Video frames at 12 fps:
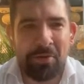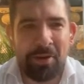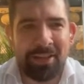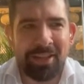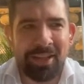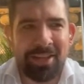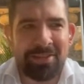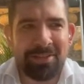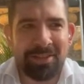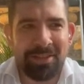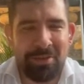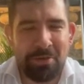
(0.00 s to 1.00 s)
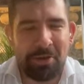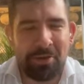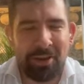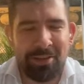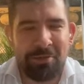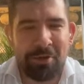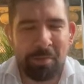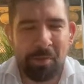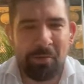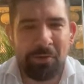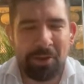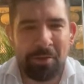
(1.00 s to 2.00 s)
You're right. As you're right, you're
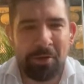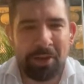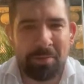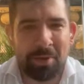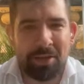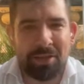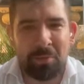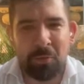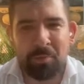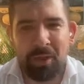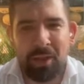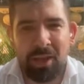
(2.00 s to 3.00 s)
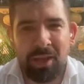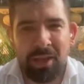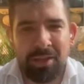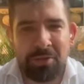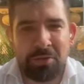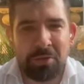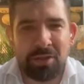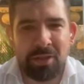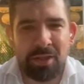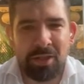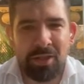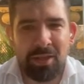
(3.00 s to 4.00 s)
perfectly right, Maximo. As you
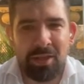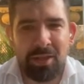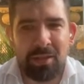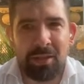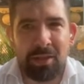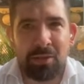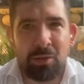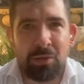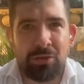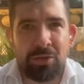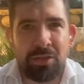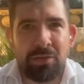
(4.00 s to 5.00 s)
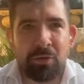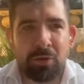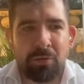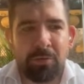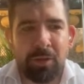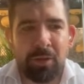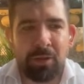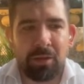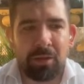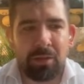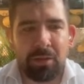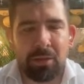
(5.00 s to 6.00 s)
see, the technology is evolving
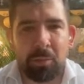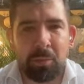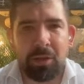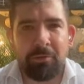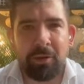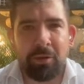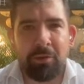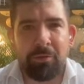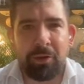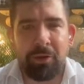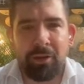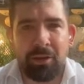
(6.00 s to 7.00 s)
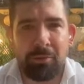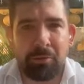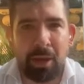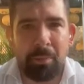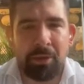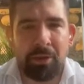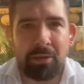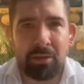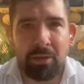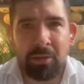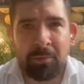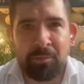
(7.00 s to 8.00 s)
in a very, very
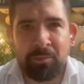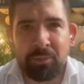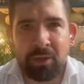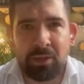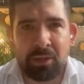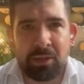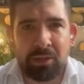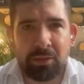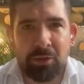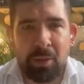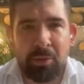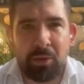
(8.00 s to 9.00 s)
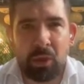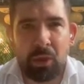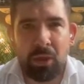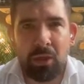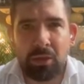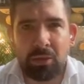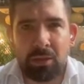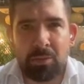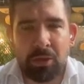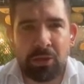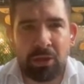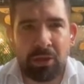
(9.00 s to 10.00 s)
rapid way,
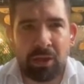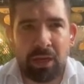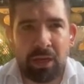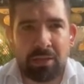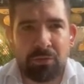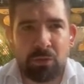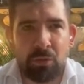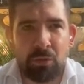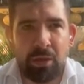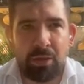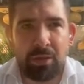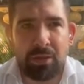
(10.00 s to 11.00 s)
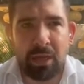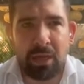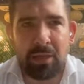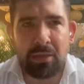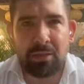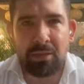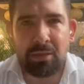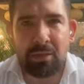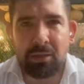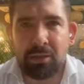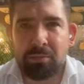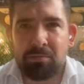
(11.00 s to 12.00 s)
especially in the last few years. As
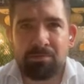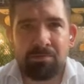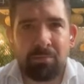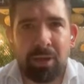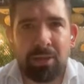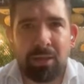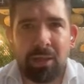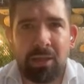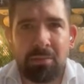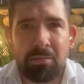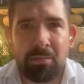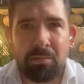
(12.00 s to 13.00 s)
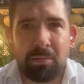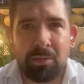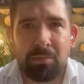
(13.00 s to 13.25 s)
basically